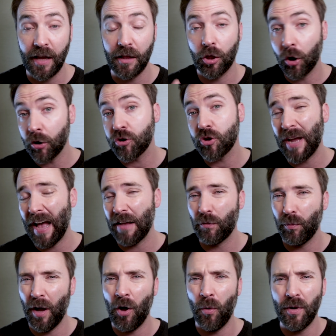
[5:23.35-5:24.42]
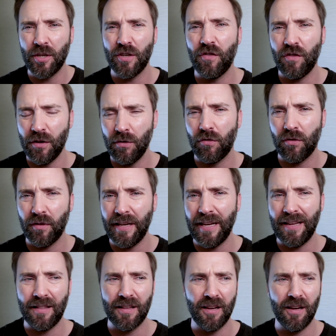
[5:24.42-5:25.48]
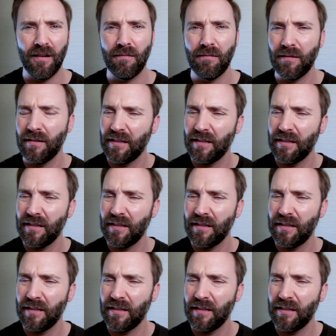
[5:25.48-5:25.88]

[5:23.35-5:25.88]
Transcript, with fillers: a larger gas well, which is usually the